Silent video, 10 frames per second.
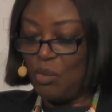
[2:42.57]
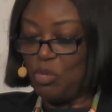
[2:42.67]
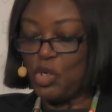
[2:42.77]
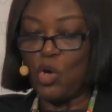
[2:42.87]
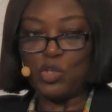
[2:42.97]

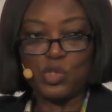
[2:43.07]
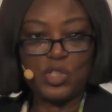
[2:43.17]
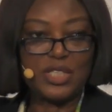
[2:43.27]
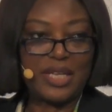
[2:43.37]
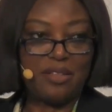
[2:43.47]
but also
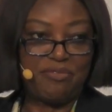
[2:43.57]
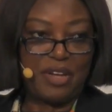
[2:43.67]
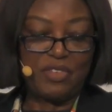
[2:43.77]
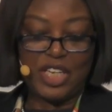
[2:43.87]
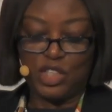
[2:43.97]
set the
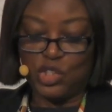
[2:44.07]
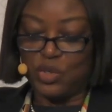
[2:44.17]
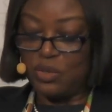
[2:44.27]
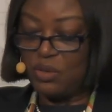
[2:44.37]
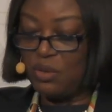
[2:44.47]

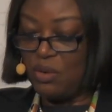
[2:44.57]
foundation